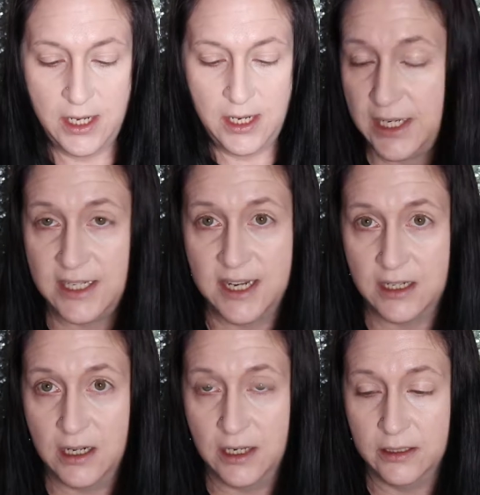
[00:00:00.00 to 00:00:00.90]
Pretty
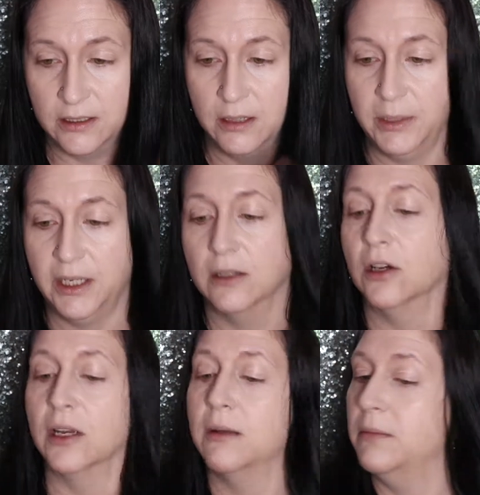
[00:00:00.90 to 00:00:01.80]
dead on. I mean,
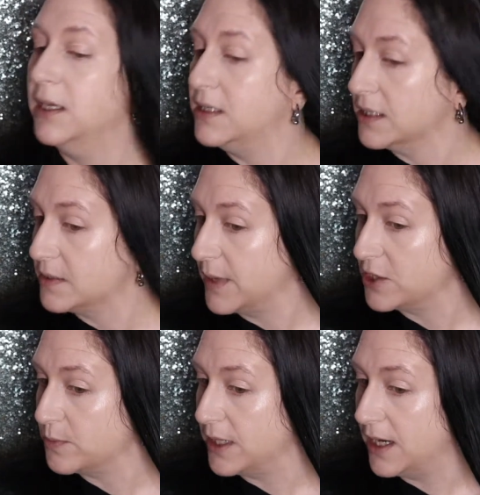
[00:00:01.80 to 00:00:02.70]
look, it does
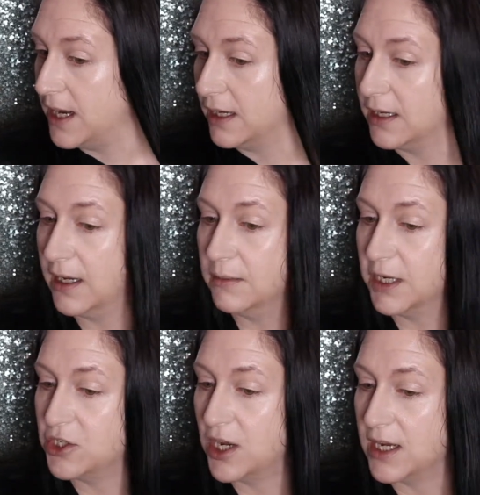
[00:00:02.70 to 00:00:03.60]
match my neck and
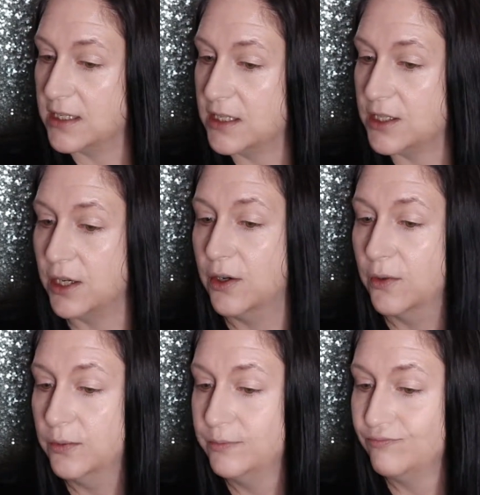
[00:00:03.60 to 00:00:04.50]
my chest,
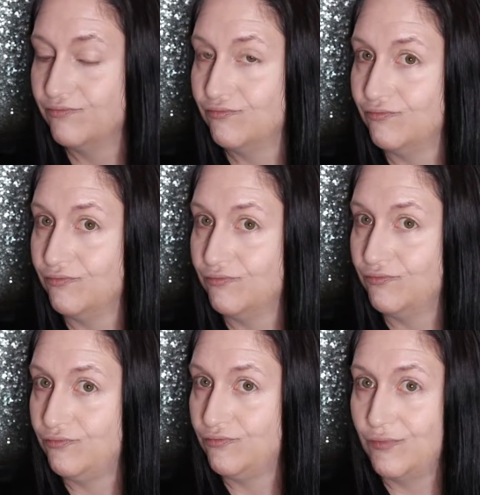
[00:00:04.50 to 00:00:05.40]
so
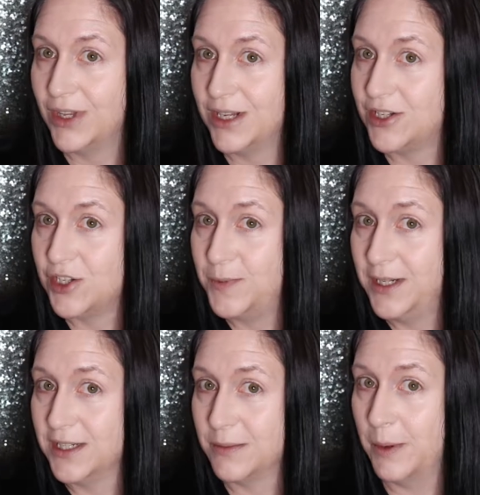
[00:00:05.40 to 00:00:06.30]
it's just
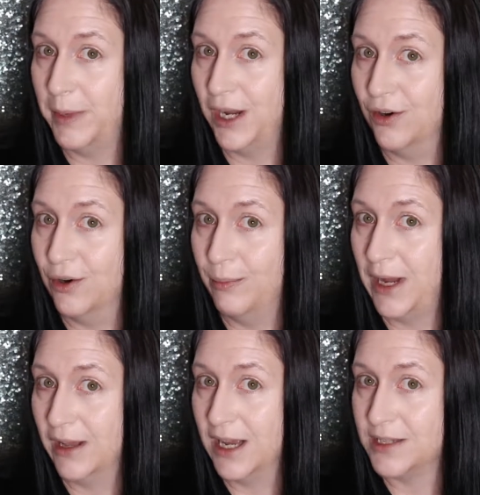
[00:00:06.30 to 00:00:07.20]
because I'm a
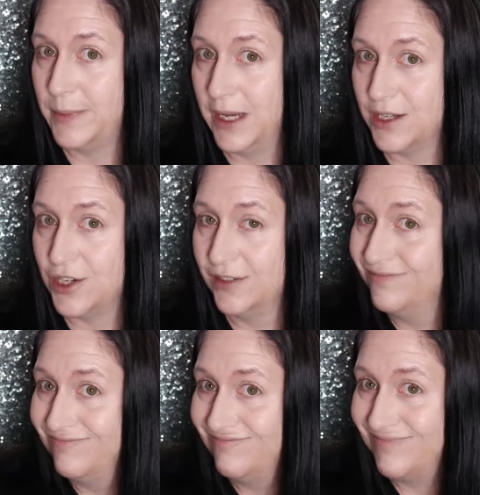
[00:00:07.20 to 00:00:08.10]
pale ass bitch.
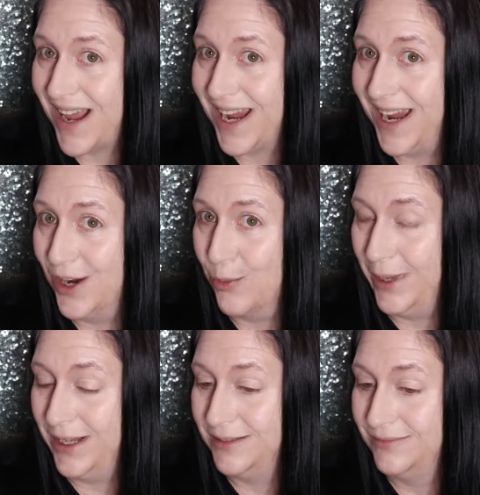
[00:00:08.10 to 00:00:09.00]
I can't
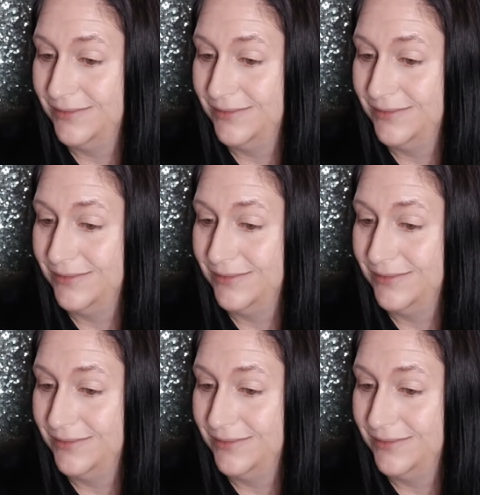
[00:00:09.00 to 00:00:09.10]
help it.